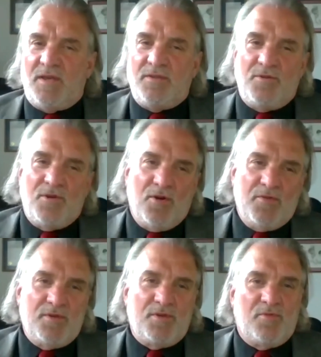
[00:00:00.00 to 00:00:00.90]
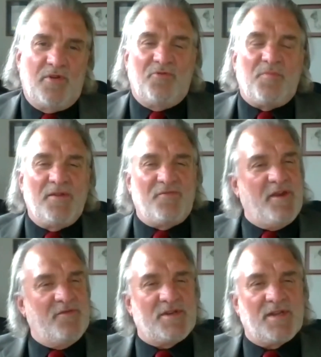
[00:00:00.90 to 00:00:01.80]
As you know, this is one of my
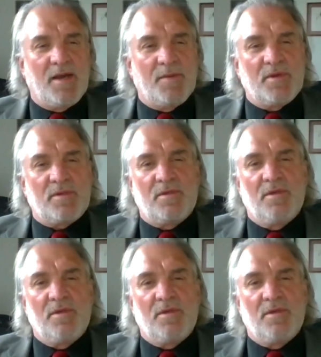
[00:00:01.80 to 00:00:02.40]
favorite topics.